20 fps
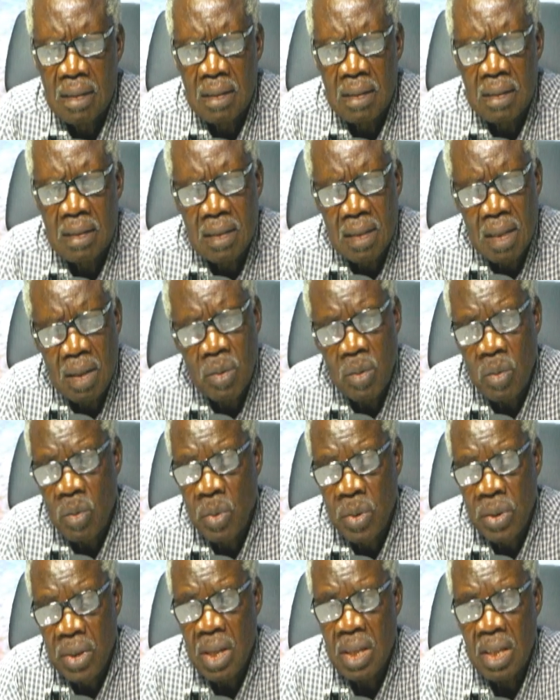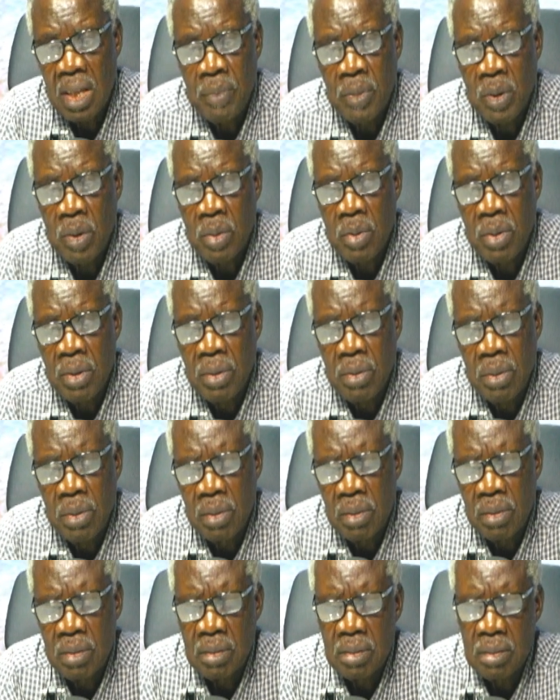Se wodi anya mikroni
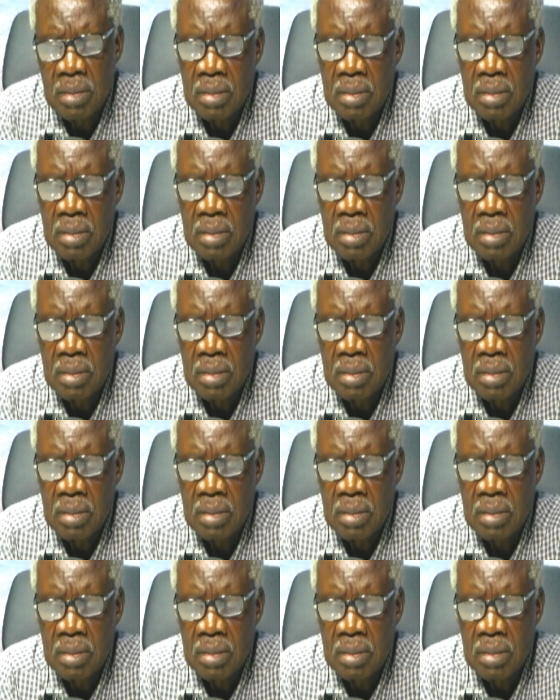o.